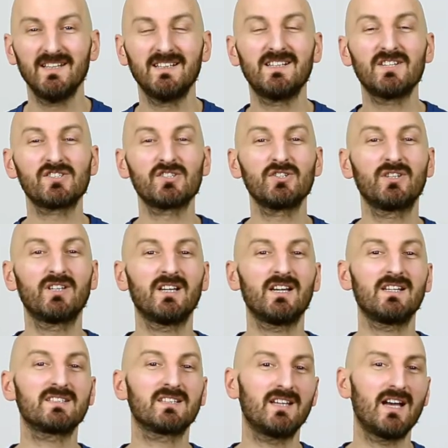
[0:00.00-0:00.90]
Let's look
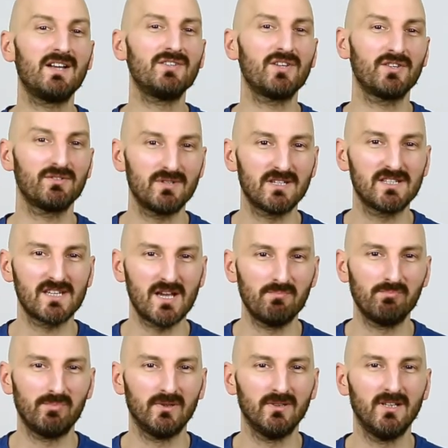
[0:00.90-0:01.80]
at another
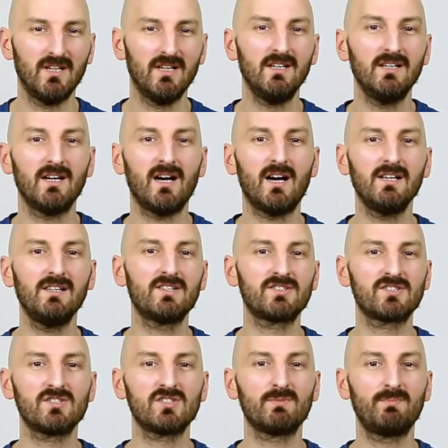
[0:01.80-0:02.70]
example. I
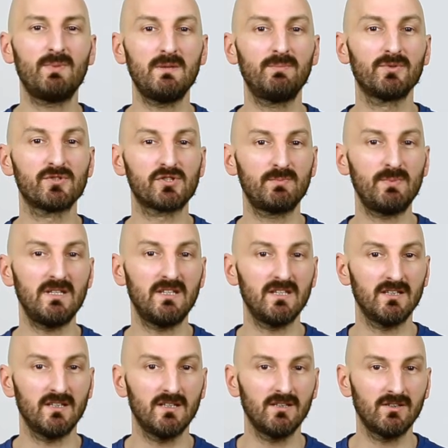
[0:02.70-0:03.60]
listen to people
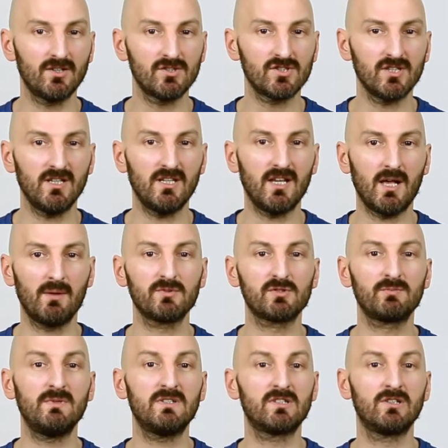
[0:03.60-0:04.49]
speaking English. It
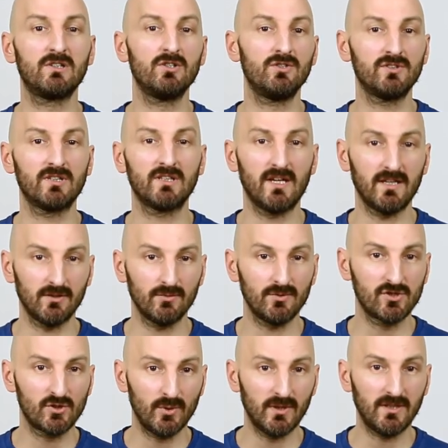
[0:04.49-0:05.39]
helps me to learn the
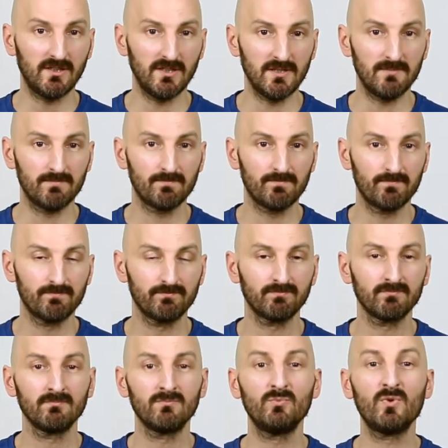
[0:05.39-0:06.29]
language quickly.
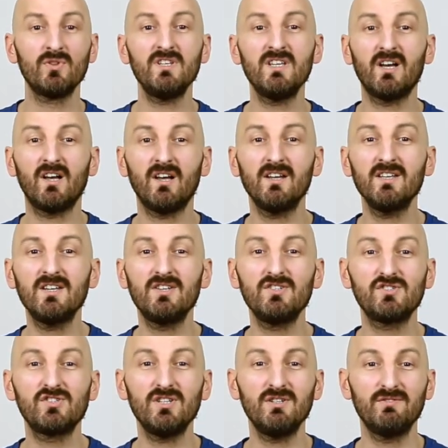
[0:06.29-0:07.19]
With the
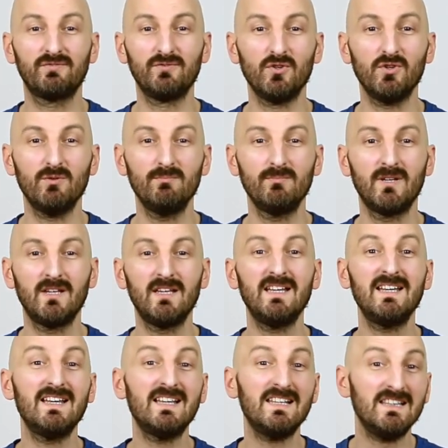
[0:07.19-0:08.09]
ing form,
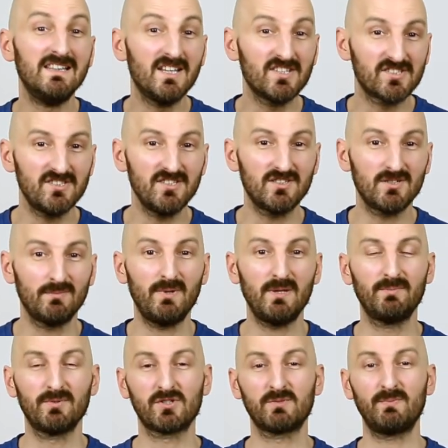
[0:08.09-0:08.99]
listening to
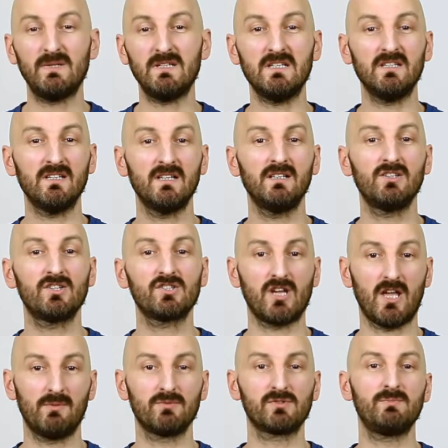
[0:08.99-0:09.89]
people speaking English
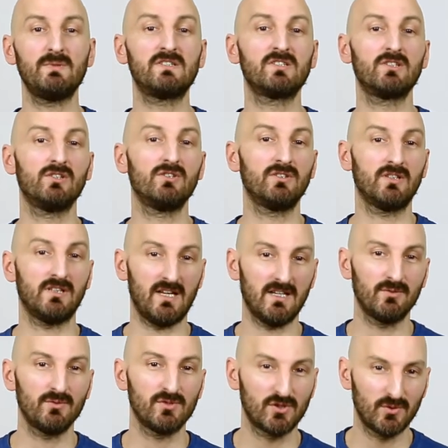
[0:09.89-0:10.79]
helps me to learn the
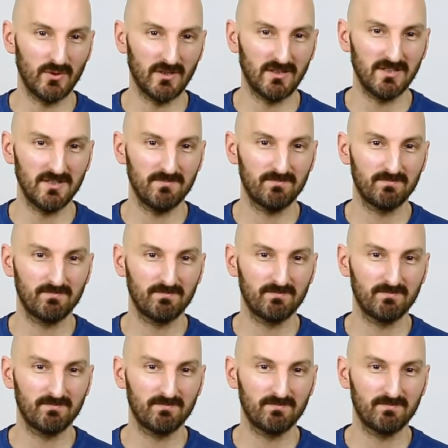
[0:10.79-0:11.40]
language quickly.